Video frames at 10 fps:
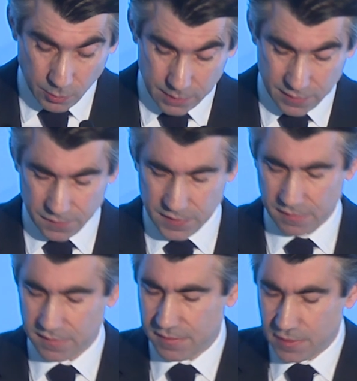one of his
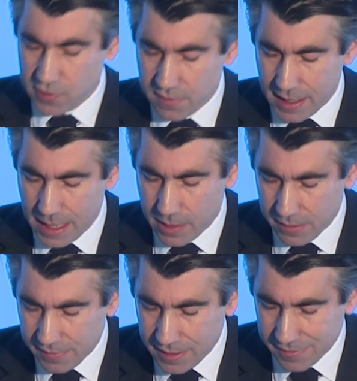first decisions at M I
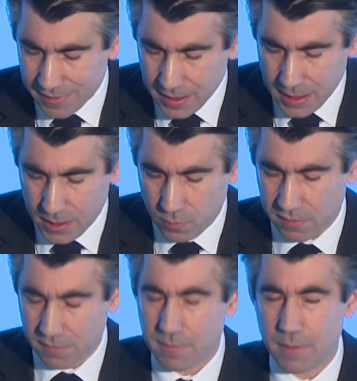six
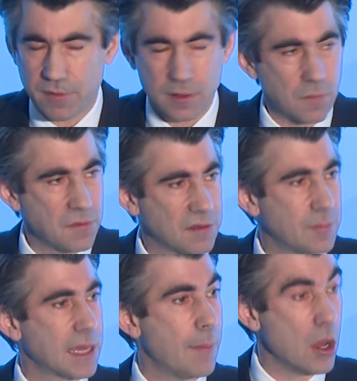was for the office to
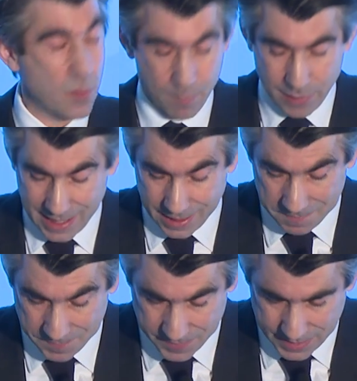become open plan.
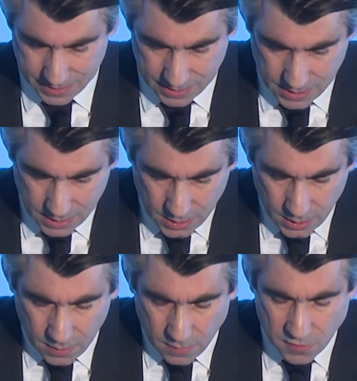
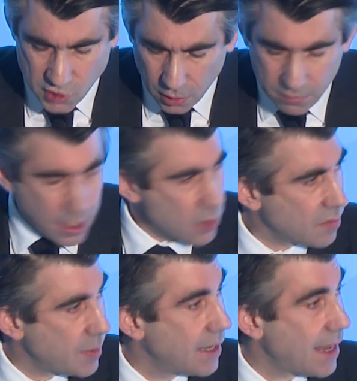Sir John's always
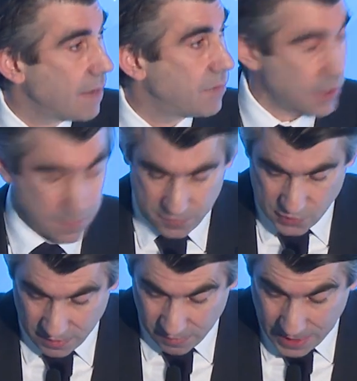been an advocate for
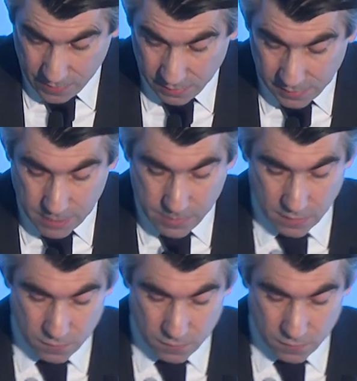transparency, and most